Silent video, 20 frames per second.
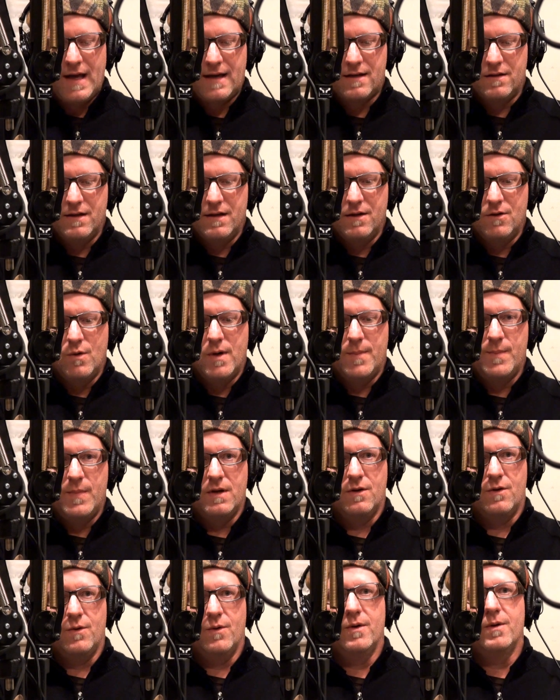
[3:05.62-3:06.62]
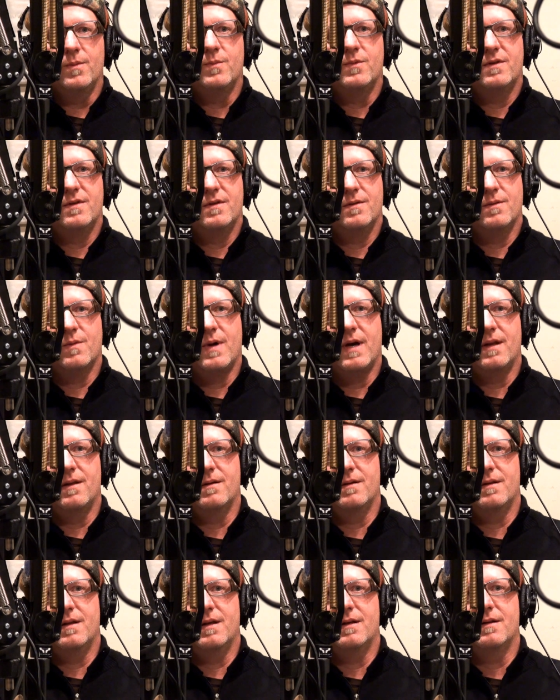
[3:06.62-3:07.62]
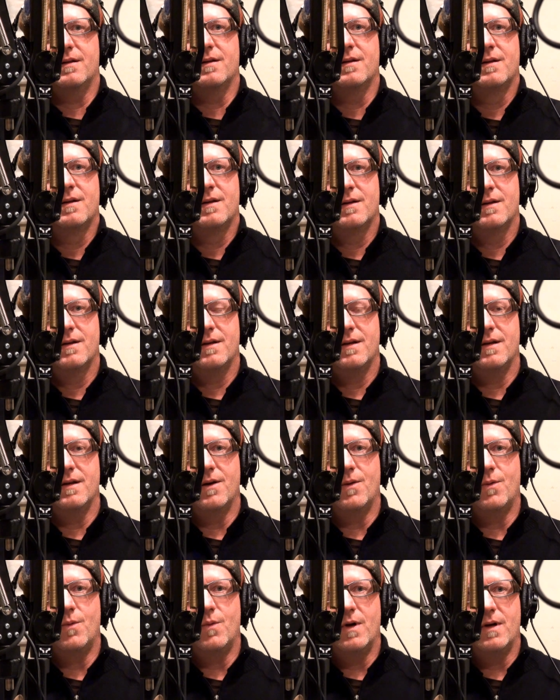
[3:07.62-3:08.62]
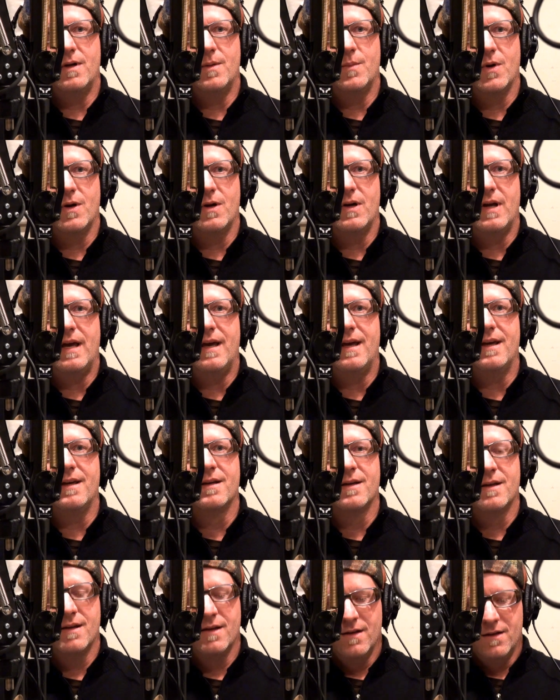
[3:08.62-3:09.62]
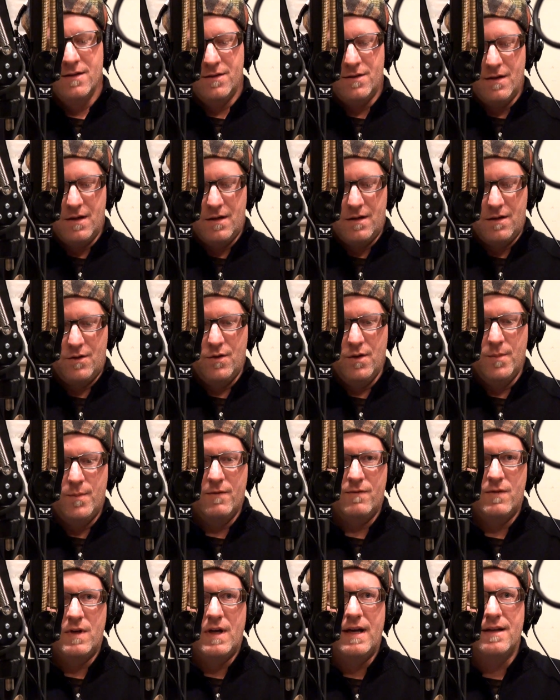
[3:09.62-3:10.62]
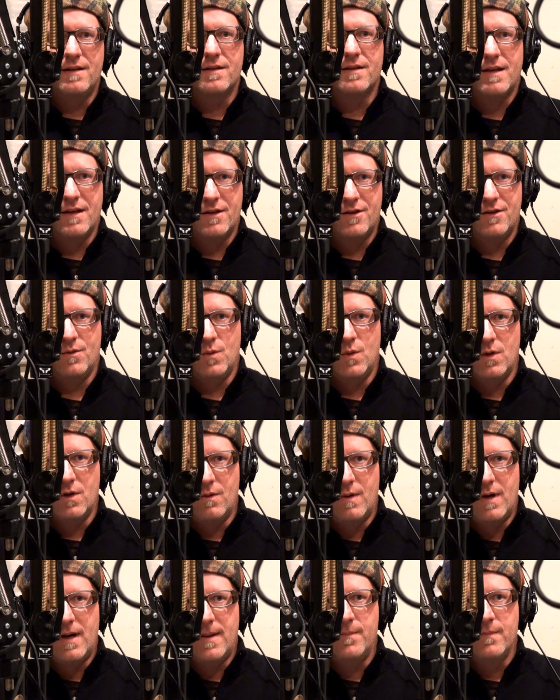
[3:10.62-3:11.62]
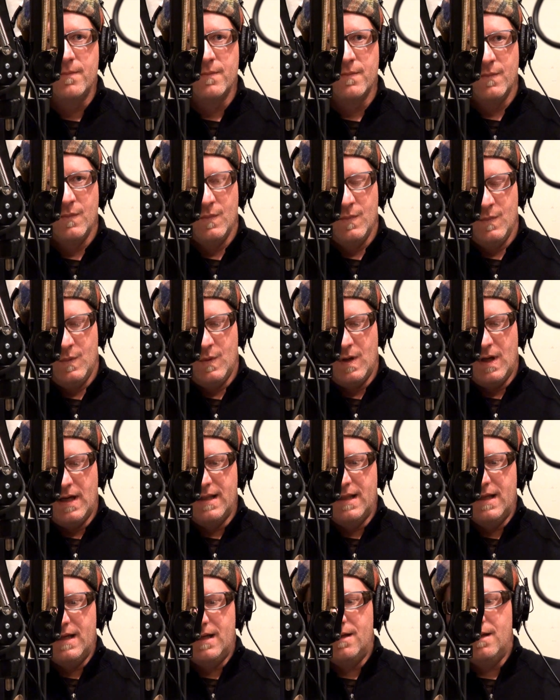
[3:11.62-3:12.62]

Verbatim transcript: will actually go up in groups rather than you know, one per day, so that a group of nine sketches will go up, and